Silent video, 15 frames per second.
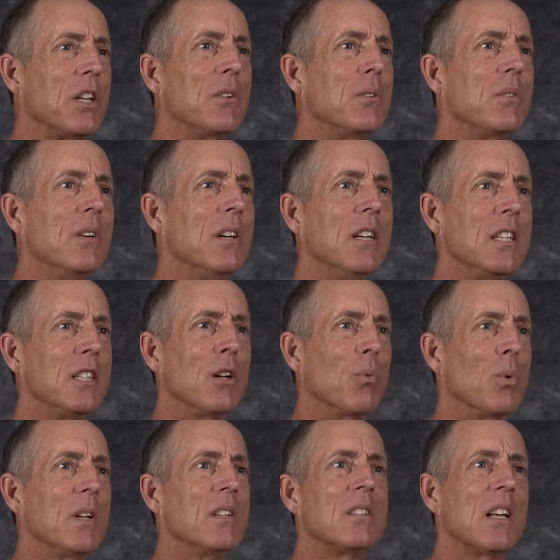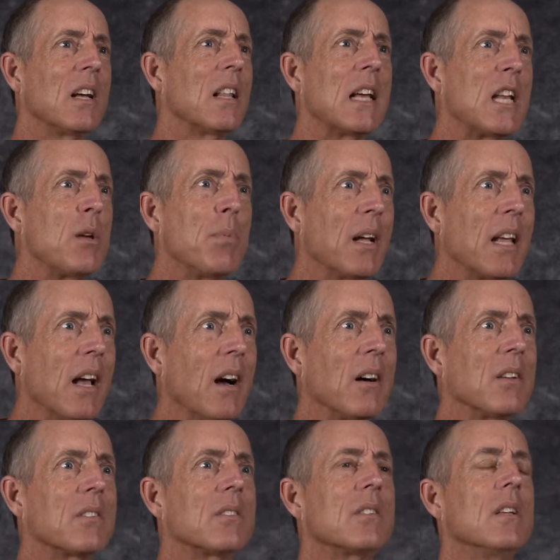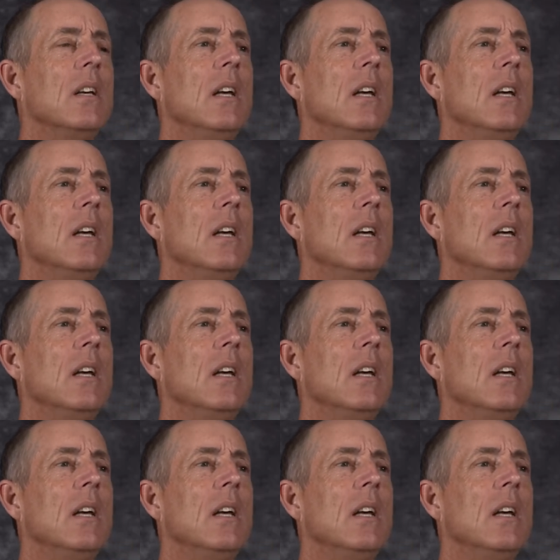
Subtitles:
you know, wouldn't tell anybody else.